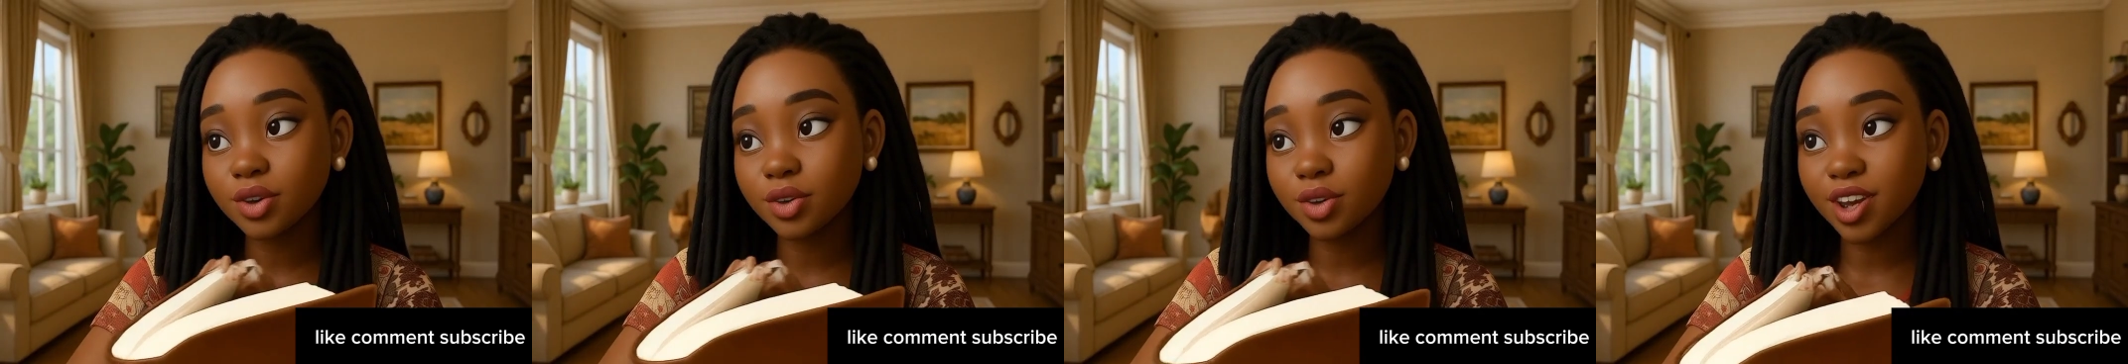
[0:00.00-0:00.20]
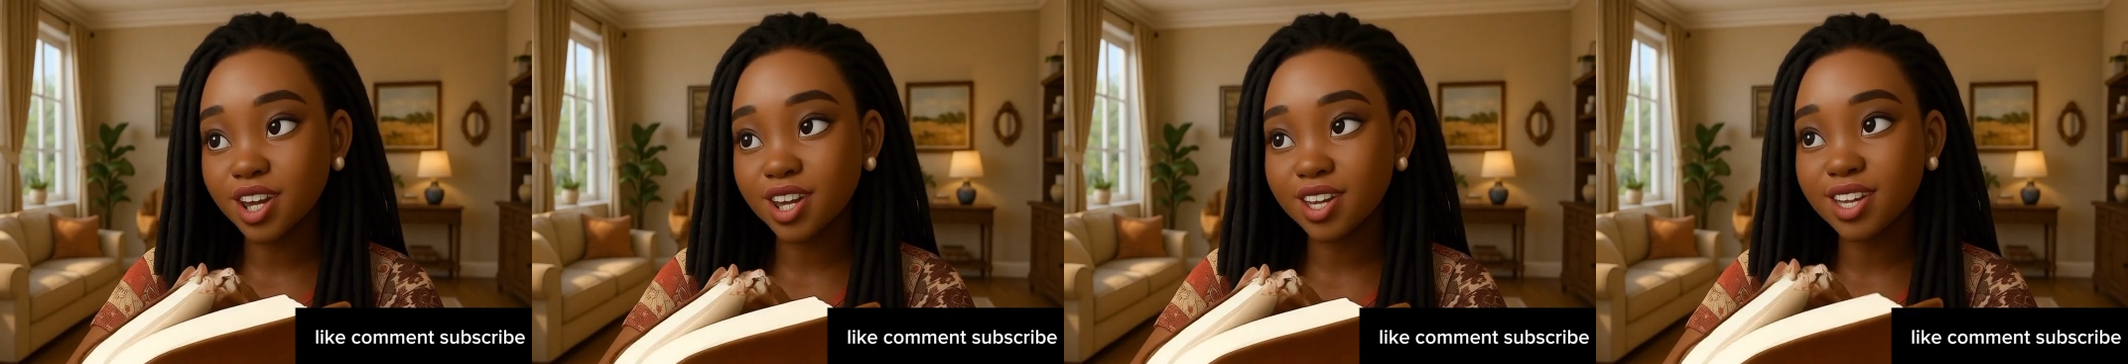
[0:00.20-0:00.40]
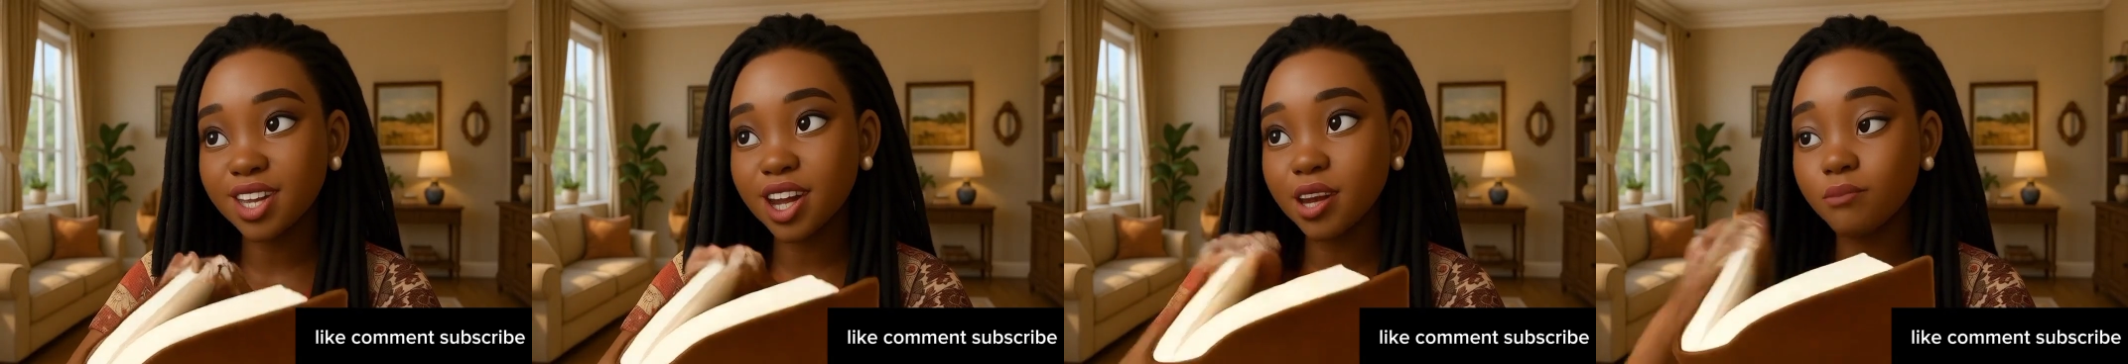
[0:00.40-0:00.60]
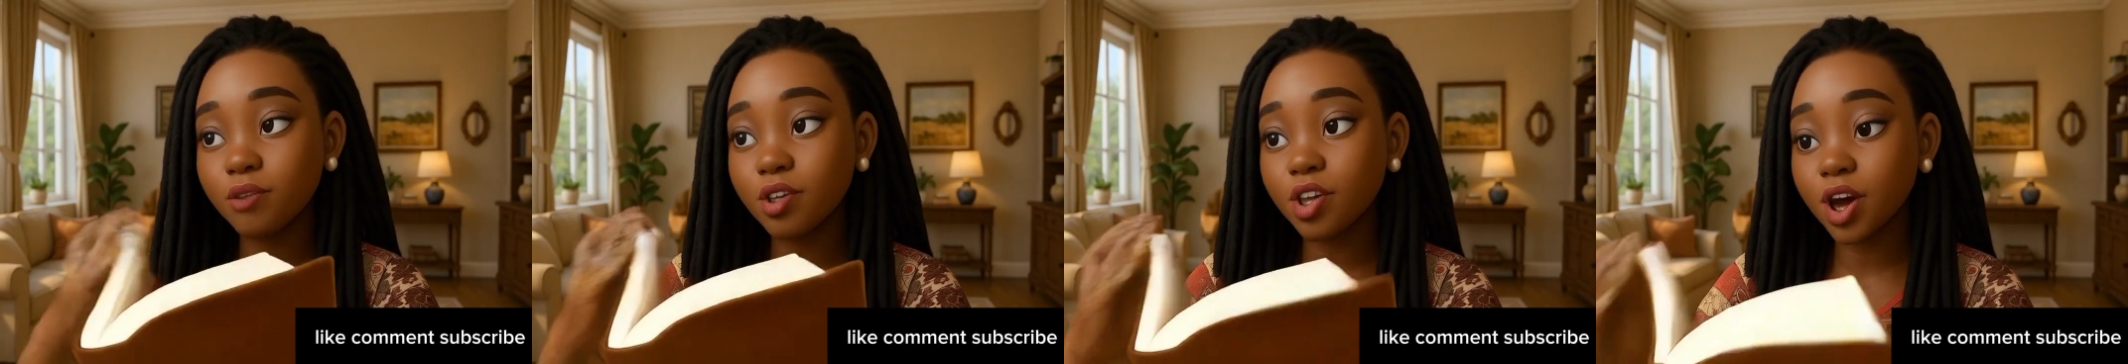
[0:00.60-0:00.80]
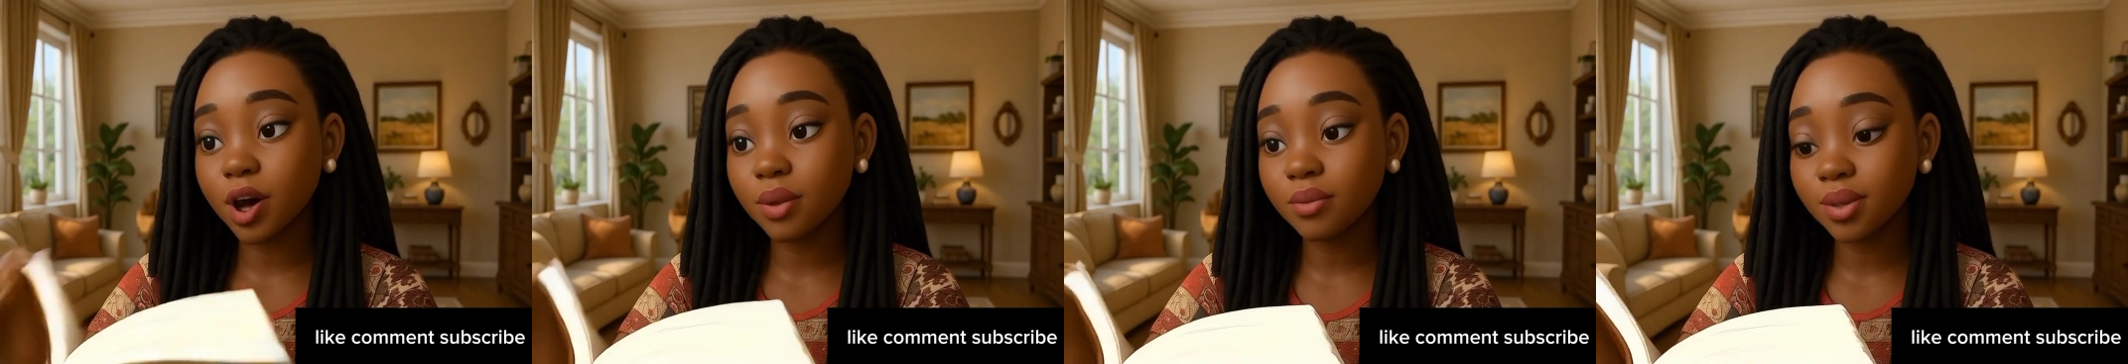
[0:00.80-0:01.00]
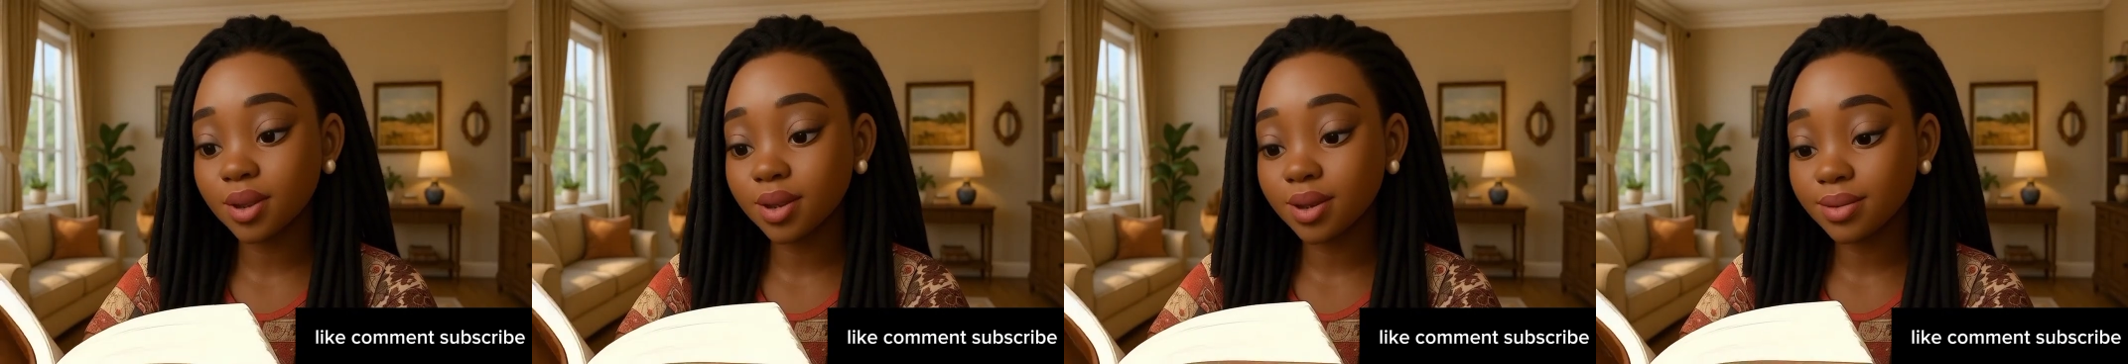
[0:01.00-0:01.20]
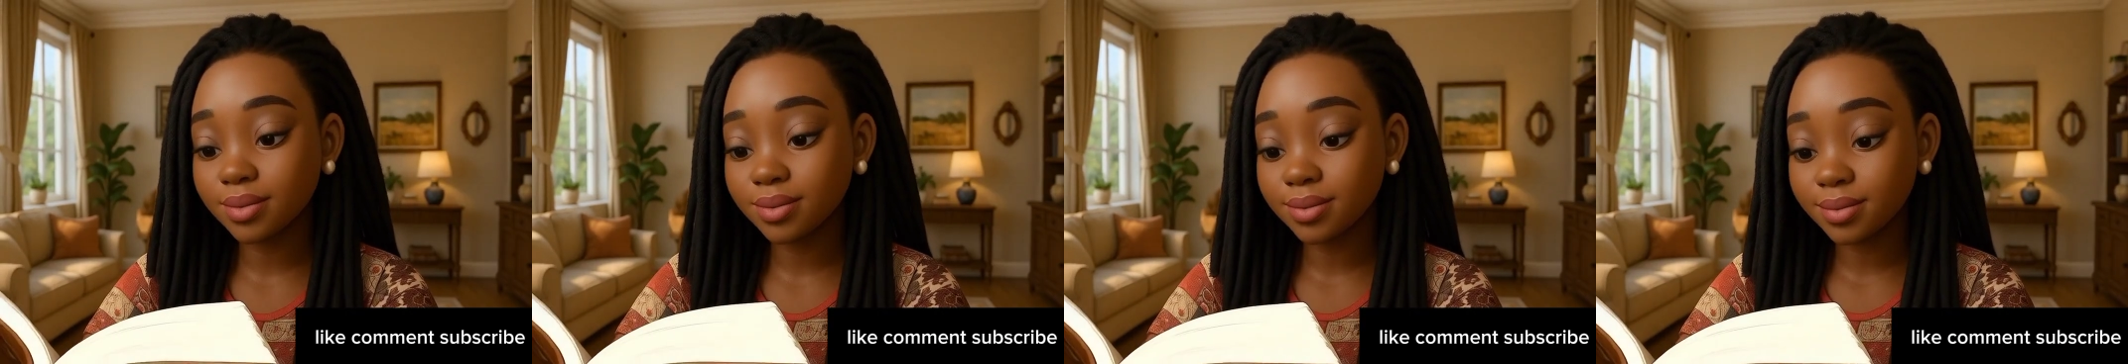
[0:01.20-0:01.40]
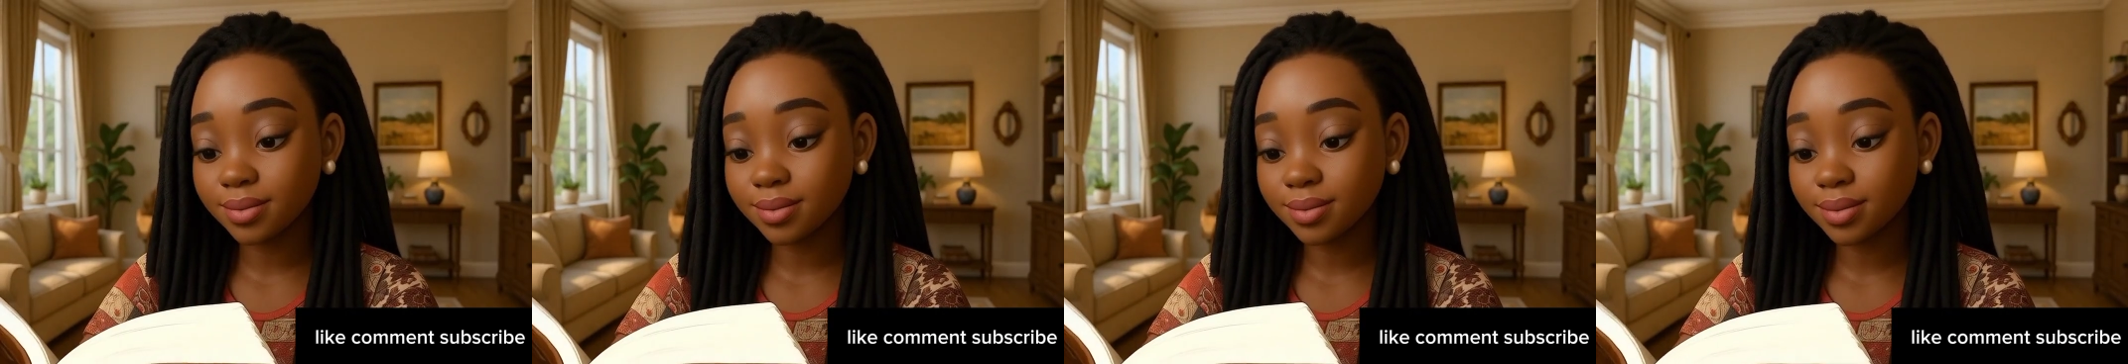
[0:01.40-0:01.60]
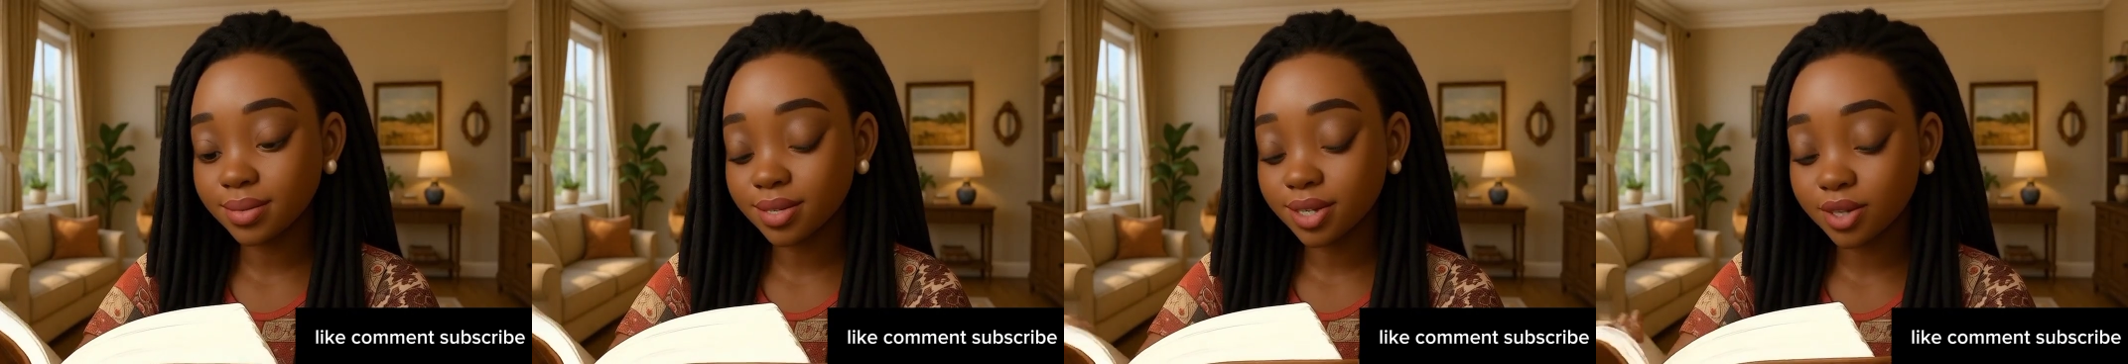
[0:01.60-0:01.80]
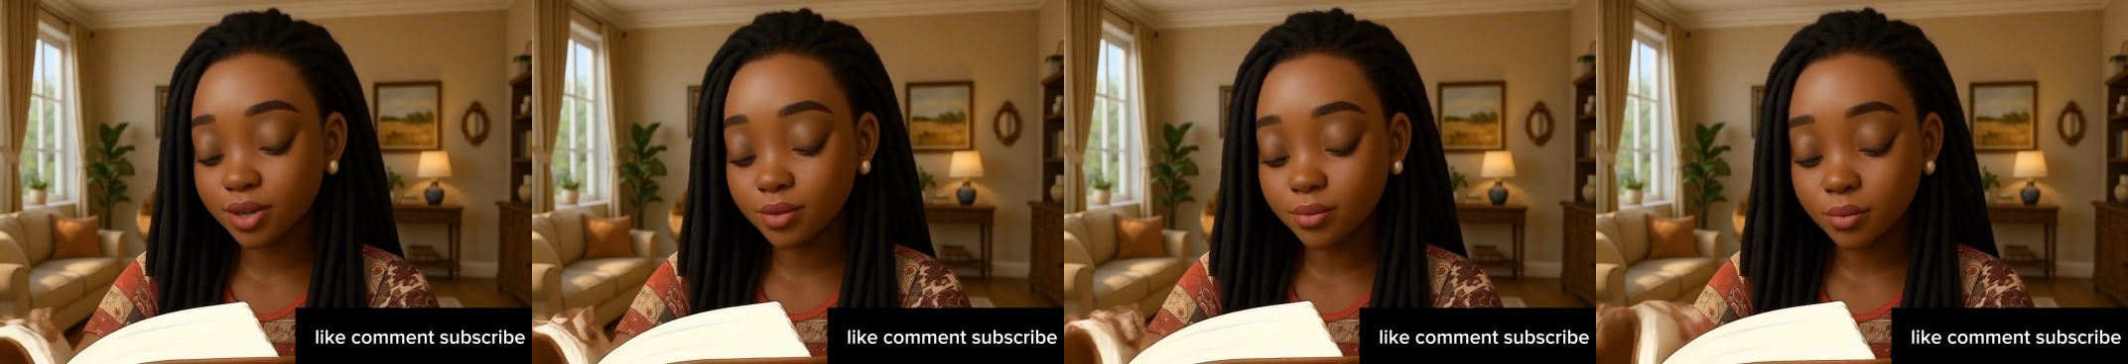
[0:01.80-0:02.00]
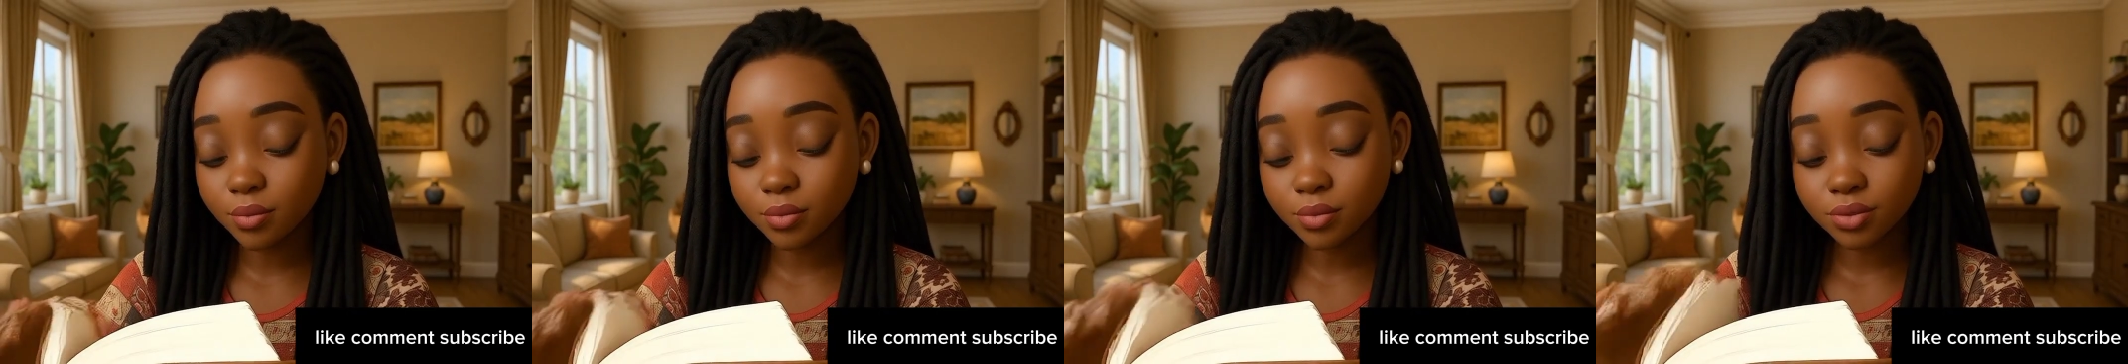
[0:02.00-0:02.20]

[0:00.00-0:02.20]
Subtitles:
6 years ago, you watched